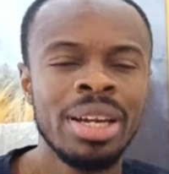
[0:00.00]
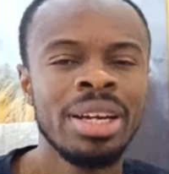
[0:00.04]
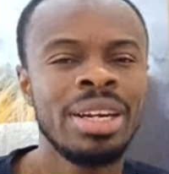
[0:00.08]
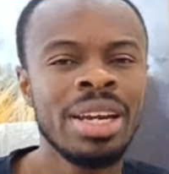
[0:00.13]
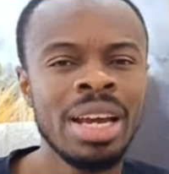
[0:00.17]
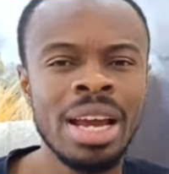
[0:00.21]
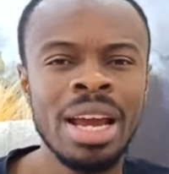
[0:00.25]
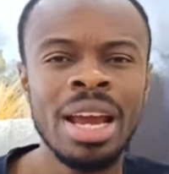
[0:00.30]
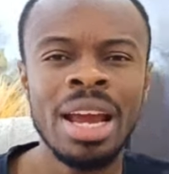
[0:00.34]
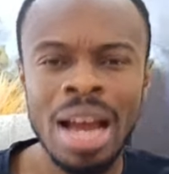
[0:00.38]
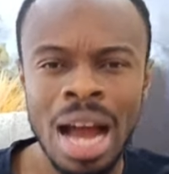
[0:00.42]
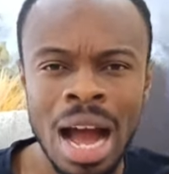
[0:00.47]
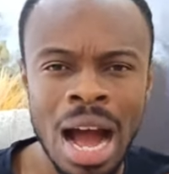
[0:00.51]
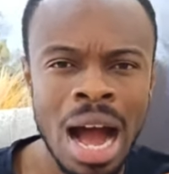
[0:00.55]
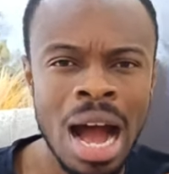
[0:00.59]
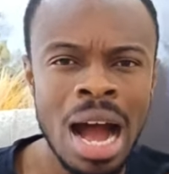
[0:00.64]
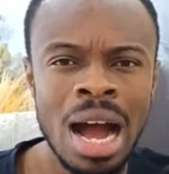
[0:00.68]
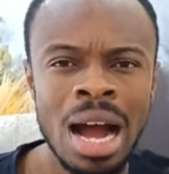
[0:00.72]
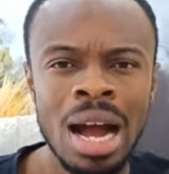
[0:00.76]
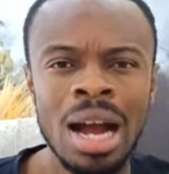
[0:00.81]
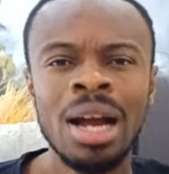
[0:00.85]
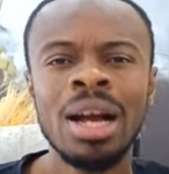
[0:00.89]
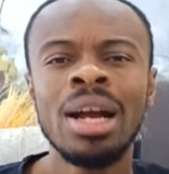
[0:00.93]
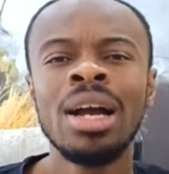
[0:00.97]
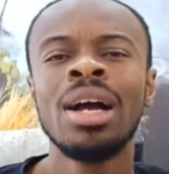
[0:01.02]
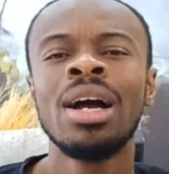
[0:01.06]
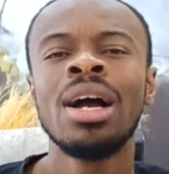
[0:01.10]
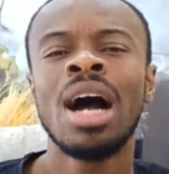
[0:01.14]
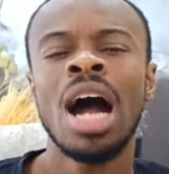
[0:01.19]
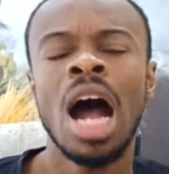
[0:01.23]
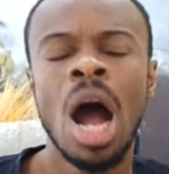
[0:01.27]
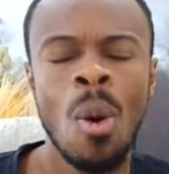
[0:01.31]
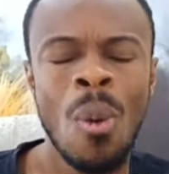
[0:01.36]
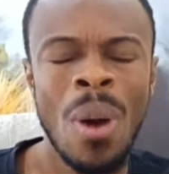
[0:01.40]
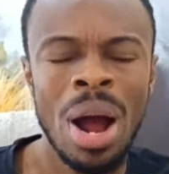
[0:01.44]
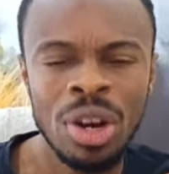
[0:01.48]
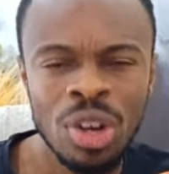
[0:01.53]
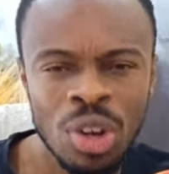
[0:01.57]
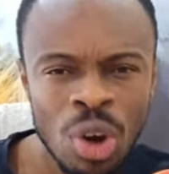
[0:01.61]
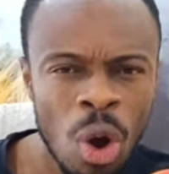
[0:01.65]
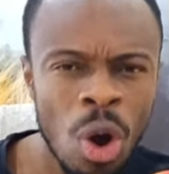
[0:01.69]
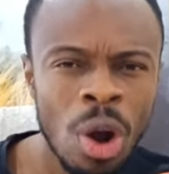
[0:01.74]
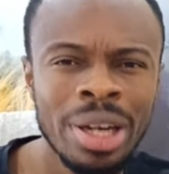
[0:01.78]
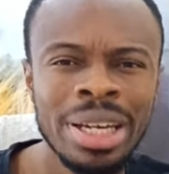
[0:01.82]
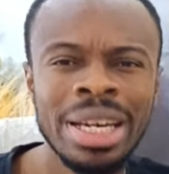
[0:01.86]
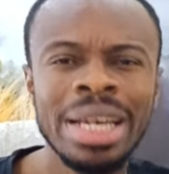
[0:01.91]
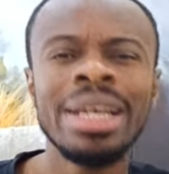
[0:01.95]
they are our
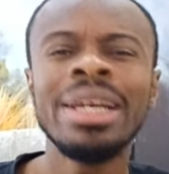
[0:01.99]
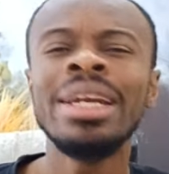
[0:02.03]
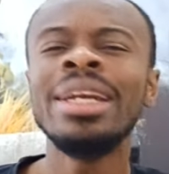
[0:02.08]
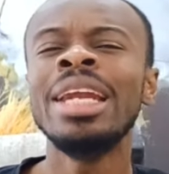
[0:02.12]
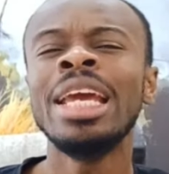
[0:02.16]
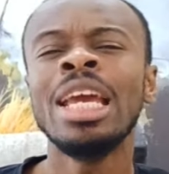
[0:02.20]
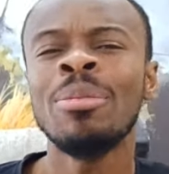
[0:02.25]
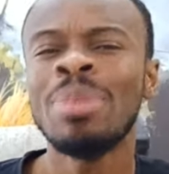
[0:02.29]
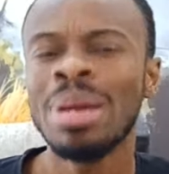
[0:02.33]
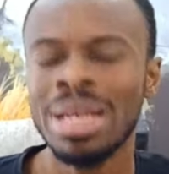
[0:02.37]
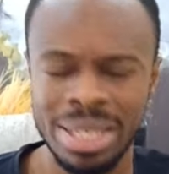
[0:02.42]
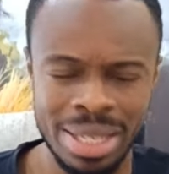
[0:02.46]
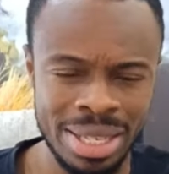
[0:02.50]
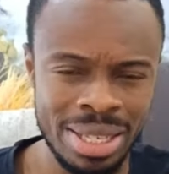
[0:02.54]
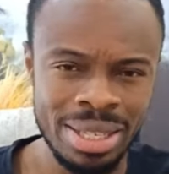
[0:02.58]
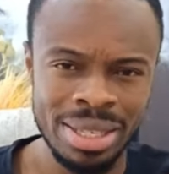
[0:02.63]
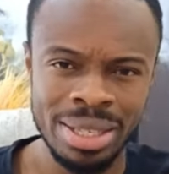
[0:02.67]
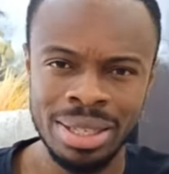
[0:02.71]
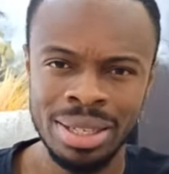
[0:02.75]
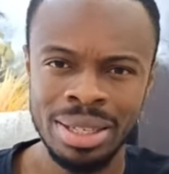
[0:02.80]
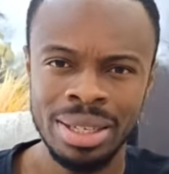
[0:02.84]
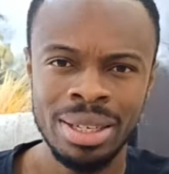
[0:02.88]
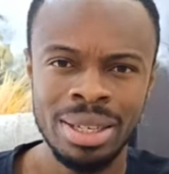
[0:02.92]
northern neighbors.